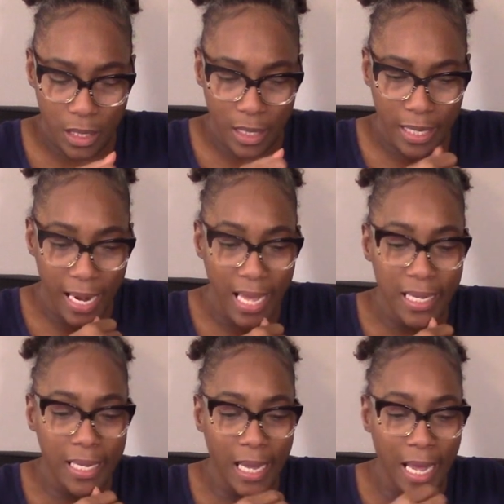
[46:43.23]
And I,
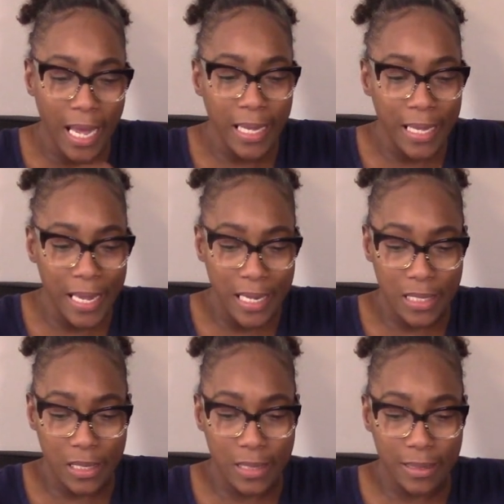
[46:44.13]
I eat
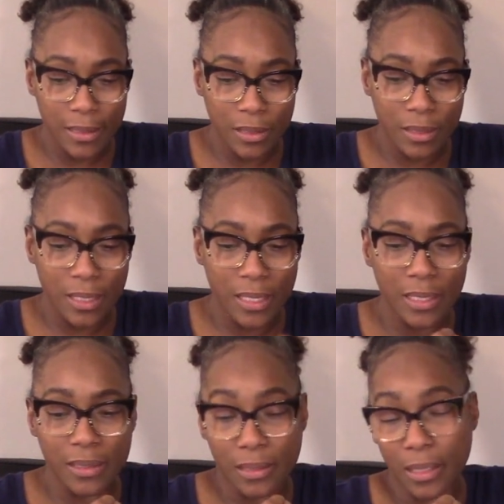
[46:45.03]
the, uh,
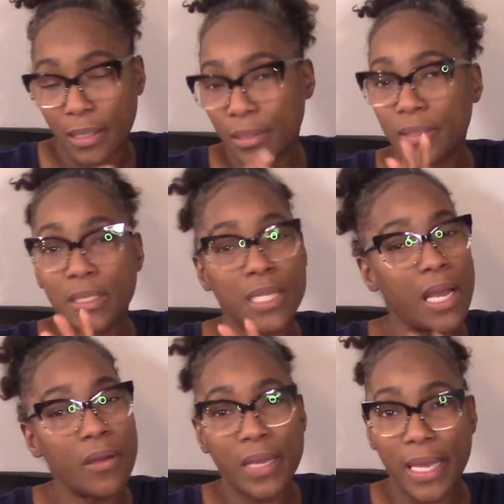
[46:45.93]

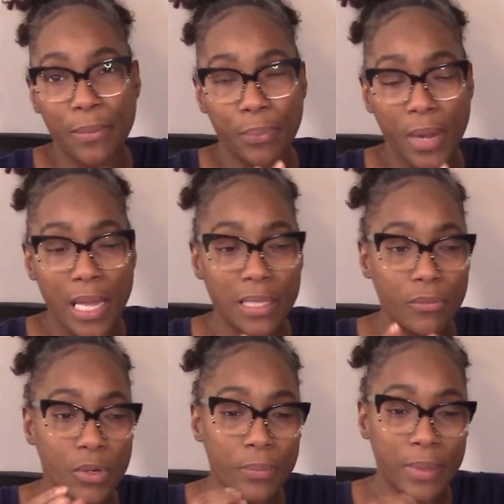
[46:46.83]
y'all can't probably
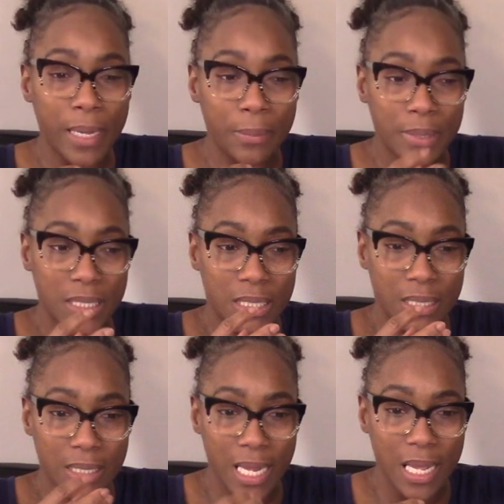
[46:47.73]
won't be able to
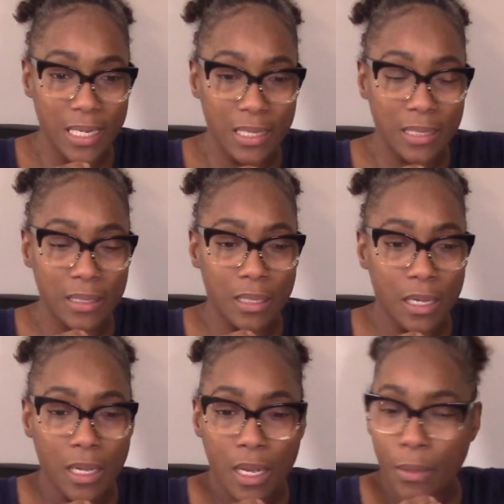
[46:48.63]
stand it
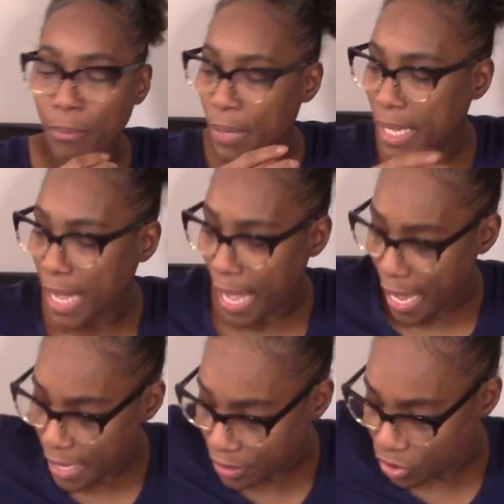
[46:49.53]
but
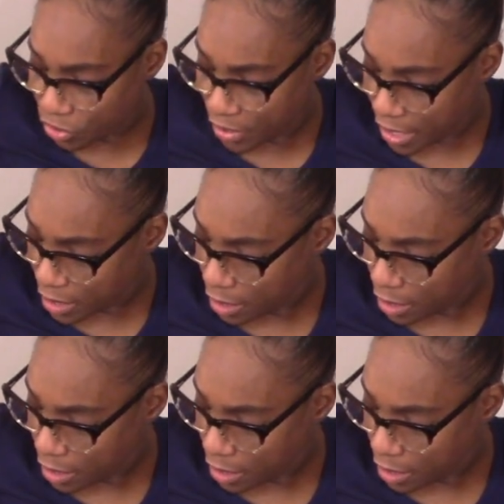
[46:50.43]
i drink